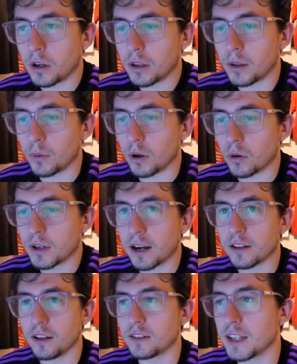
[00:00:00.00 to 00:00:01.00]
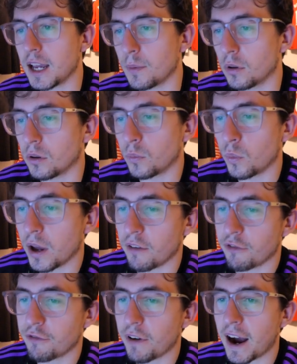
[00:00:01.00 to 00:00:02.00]
There we go. Calculated table.
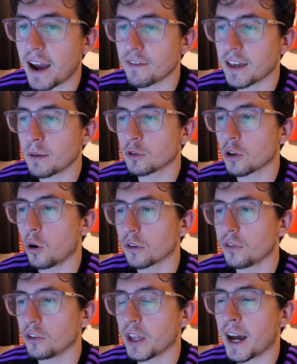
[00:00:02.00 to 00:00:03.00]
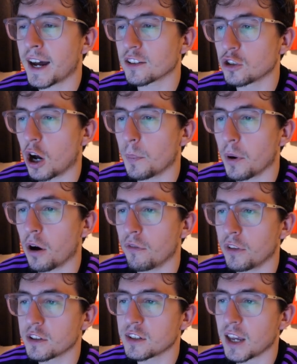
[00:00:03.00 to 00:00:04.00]
With 5 games to go, Huddersfield are top
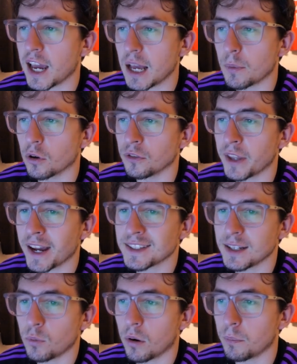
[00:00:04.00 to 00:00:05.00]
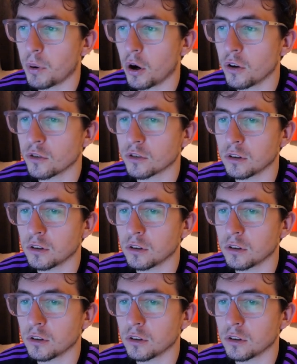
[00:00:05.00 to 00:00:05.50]
of the table, 91 points.